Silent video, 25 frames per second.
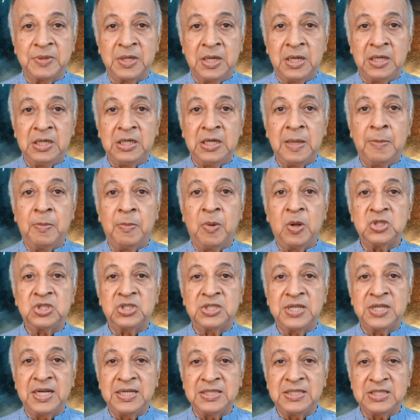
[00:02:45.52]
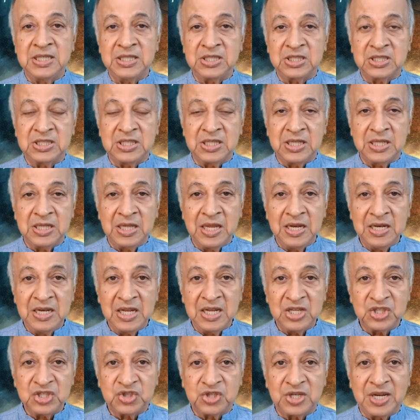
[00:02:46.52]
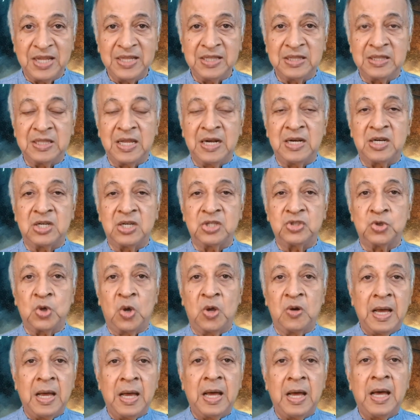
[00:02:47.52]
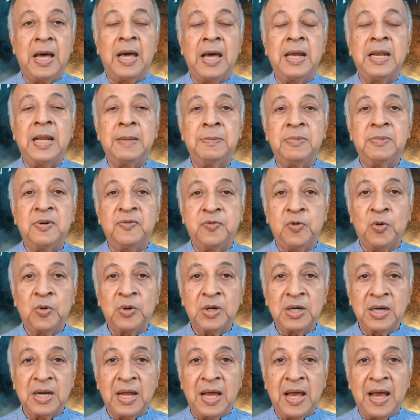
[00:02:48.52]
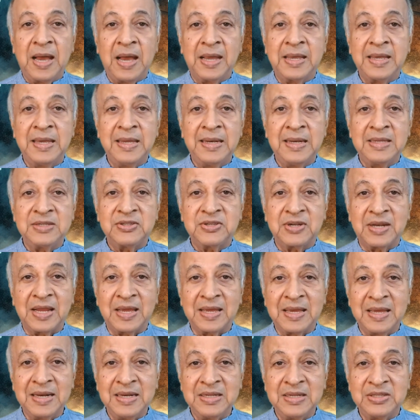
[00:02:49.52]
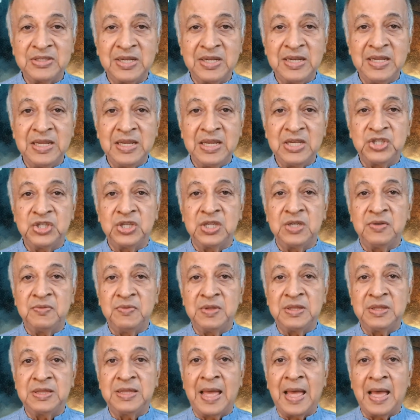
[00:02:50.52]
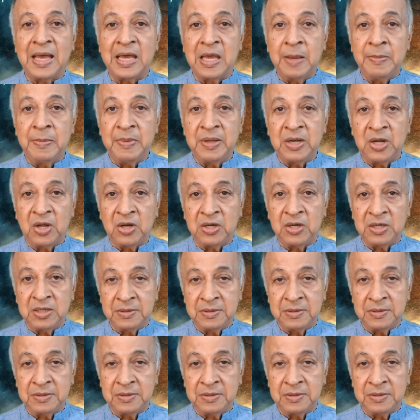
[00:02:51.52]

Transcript: demonstrates his inner strength and resolve. And number four, Achilles' reconciliation with the Agamemnon.